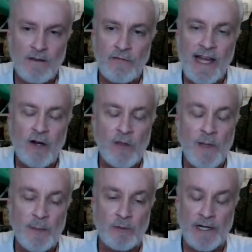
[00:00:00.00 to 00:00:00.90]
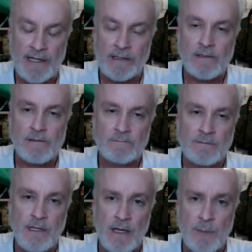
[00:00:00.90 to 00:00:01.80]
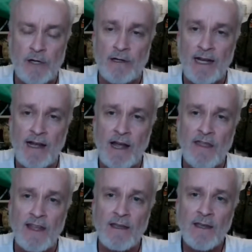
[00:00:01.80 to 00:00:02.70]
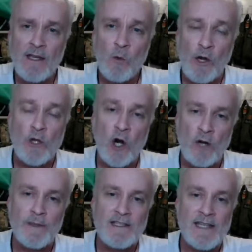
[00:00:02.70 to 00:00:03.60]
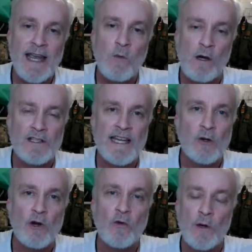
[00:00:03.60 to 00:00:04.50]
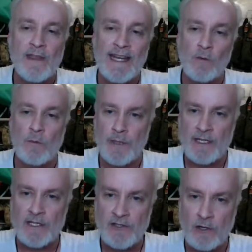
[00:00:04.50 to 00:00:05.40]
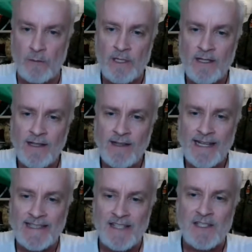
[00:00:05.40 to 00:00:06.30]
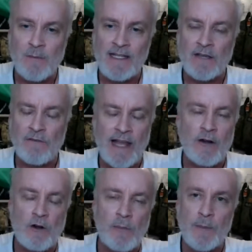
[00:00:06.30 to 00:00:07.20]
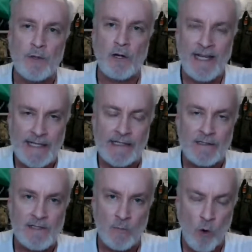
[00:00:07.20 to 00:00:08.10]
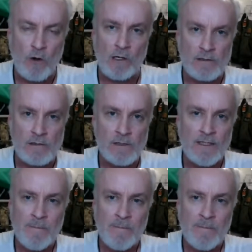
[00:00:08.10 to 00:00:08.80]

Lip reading: flat Earth people are idiots. Okay, period. I think what you heard me say was I don't agree with anyone being disarmed. It doesn't mean that flat Earth people aren't idiots. They're morons.